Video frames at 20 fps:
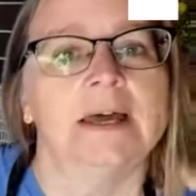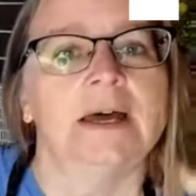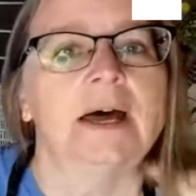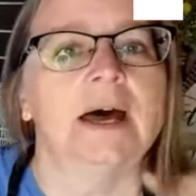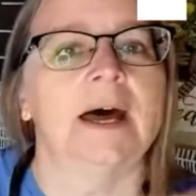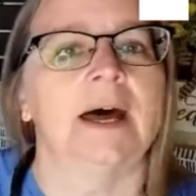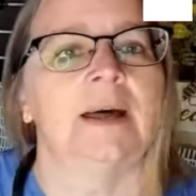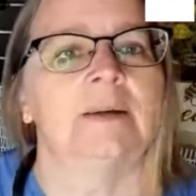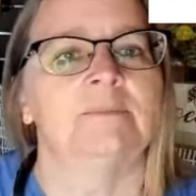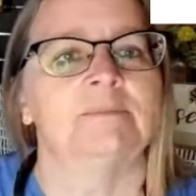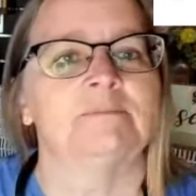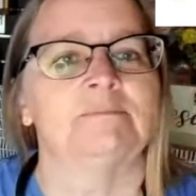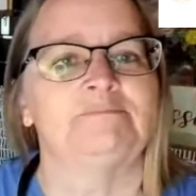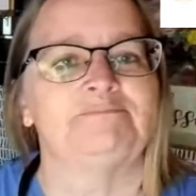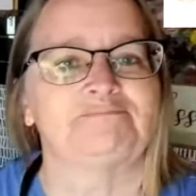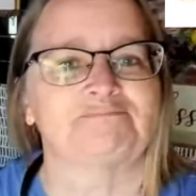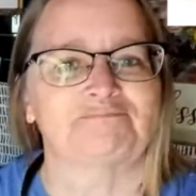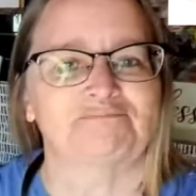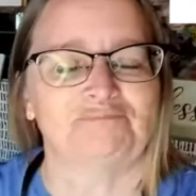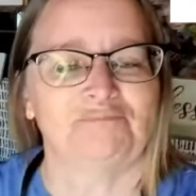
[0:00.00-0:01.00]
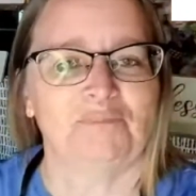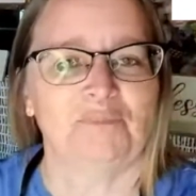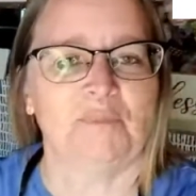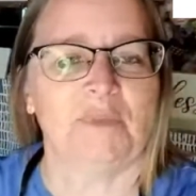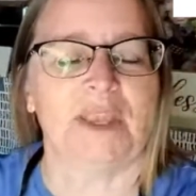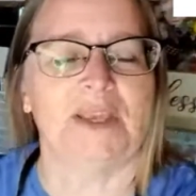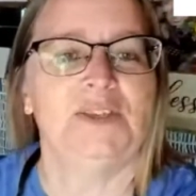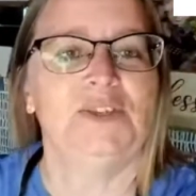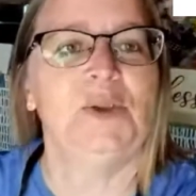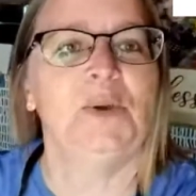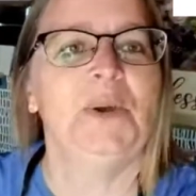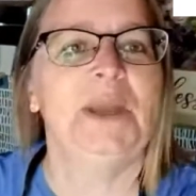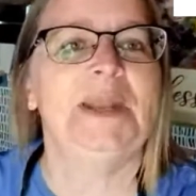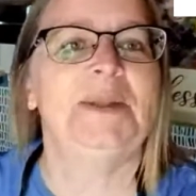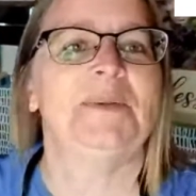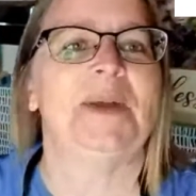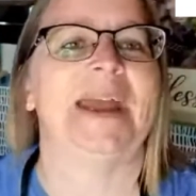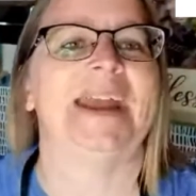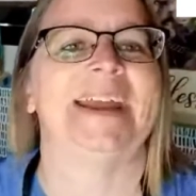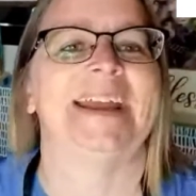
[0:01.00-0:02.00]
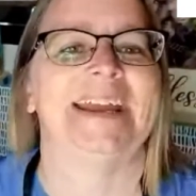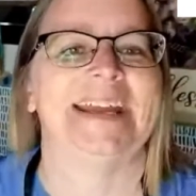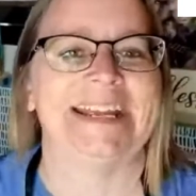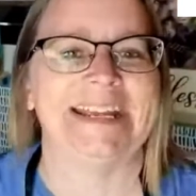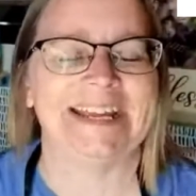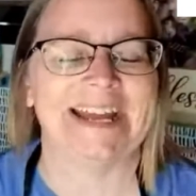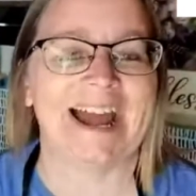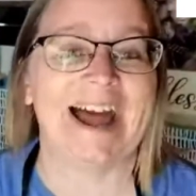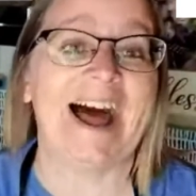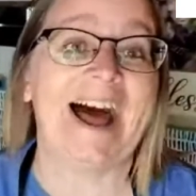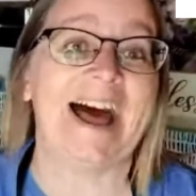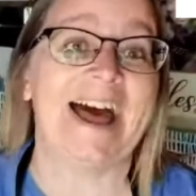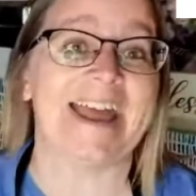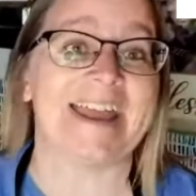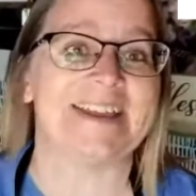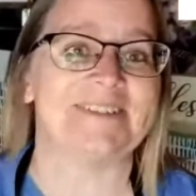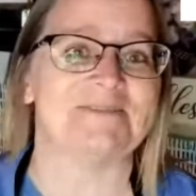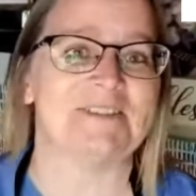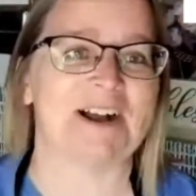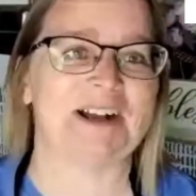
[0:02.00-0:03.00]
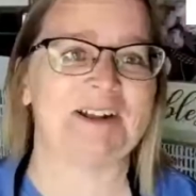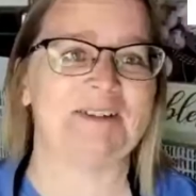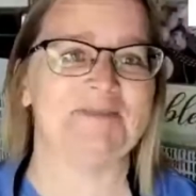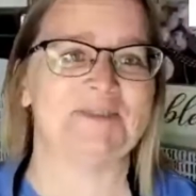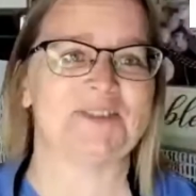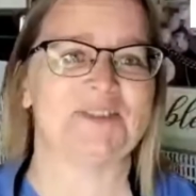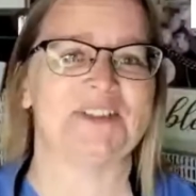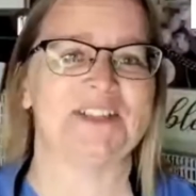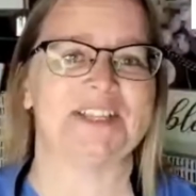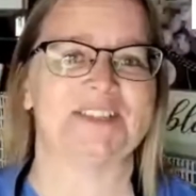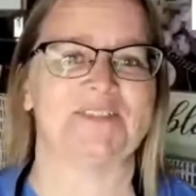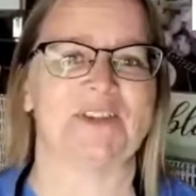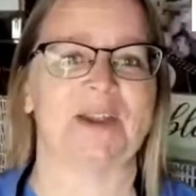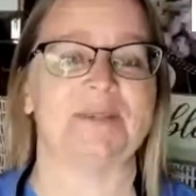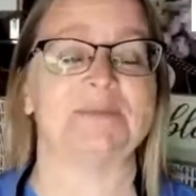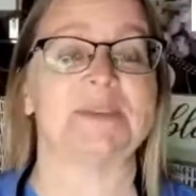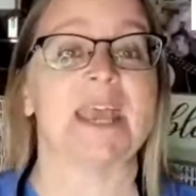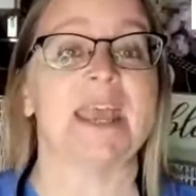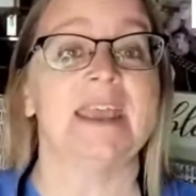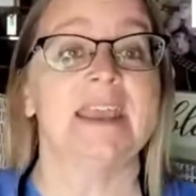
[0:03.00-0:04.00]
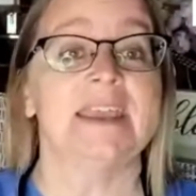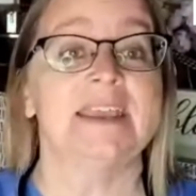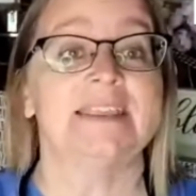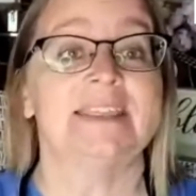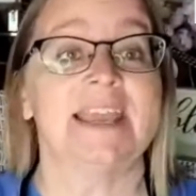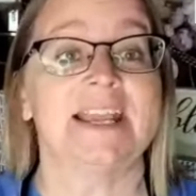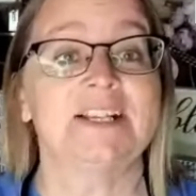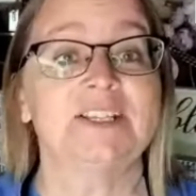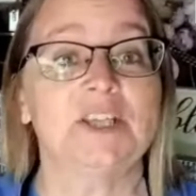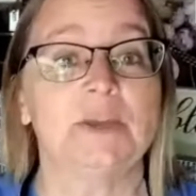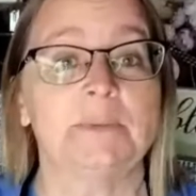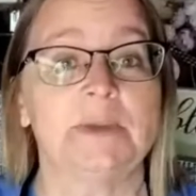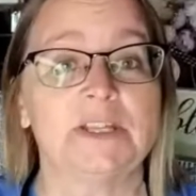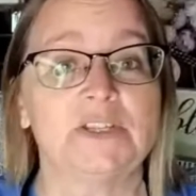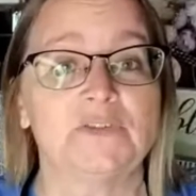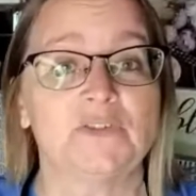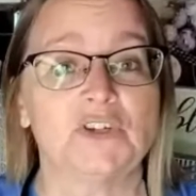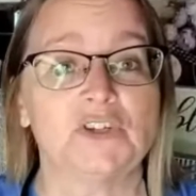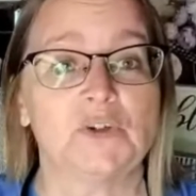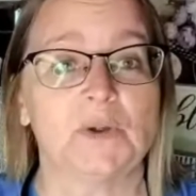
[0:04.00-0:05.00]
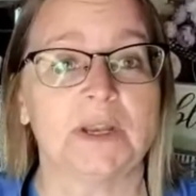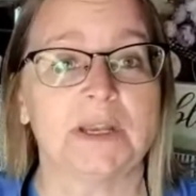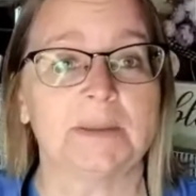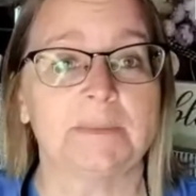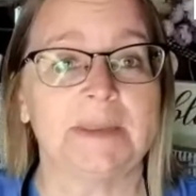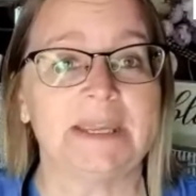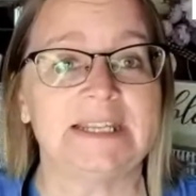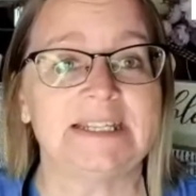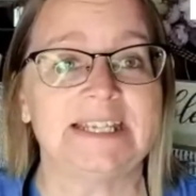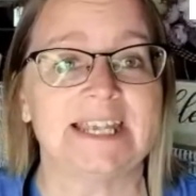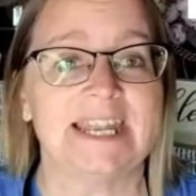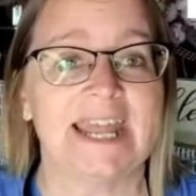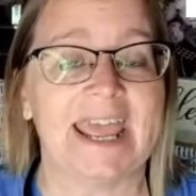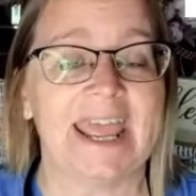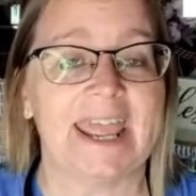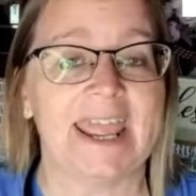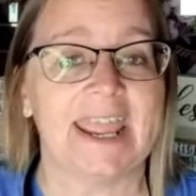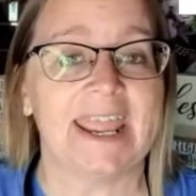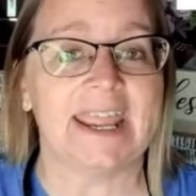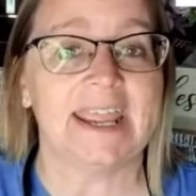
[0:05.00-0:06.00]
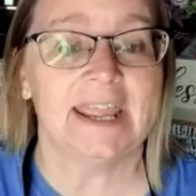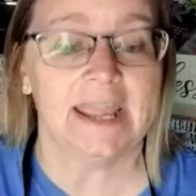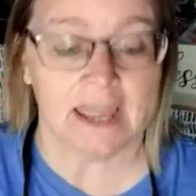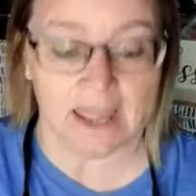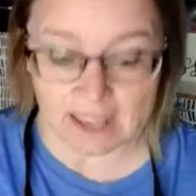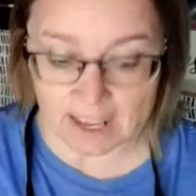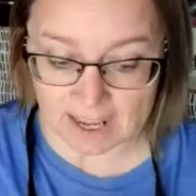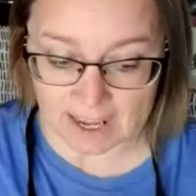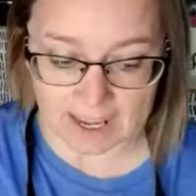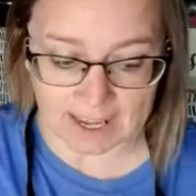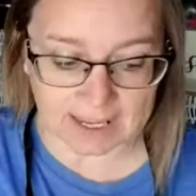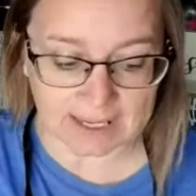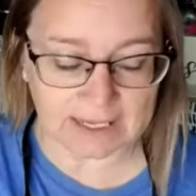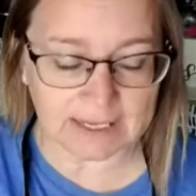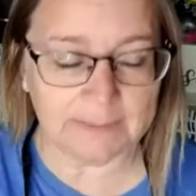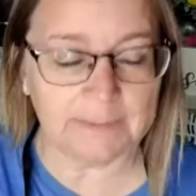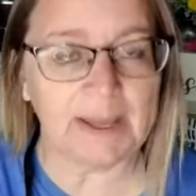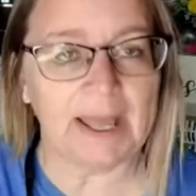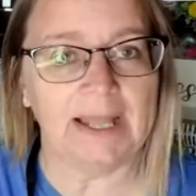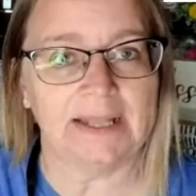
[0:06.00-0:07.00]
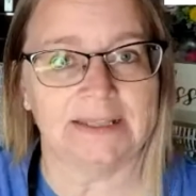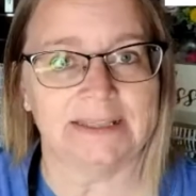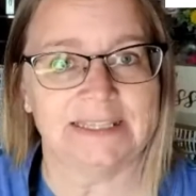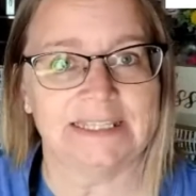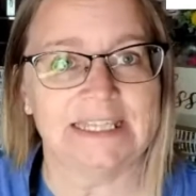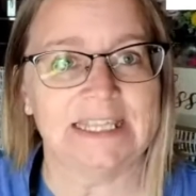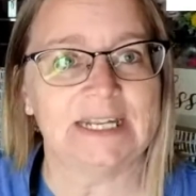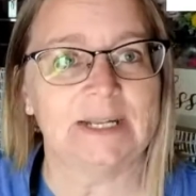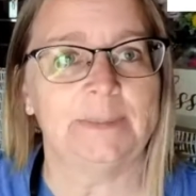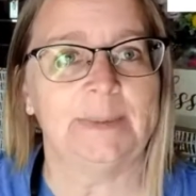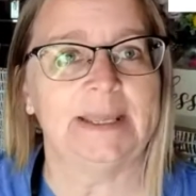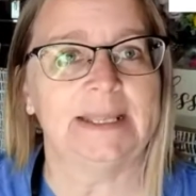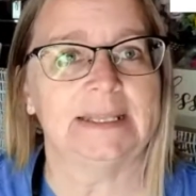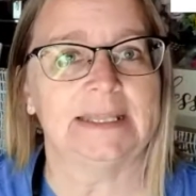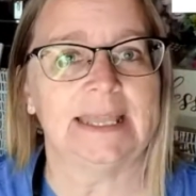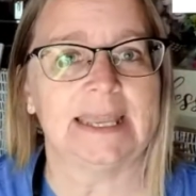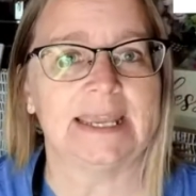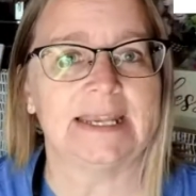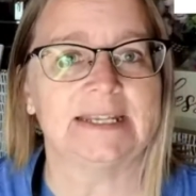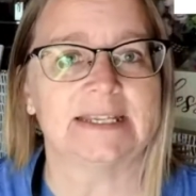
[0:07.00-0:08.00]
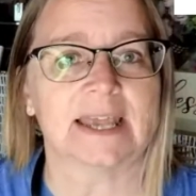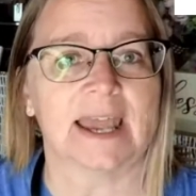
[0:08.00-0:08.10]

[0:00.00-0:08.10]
Um, so anyway, hi, welcome to Willis Farms. Thanks so much for joining me today. I am a little bit late.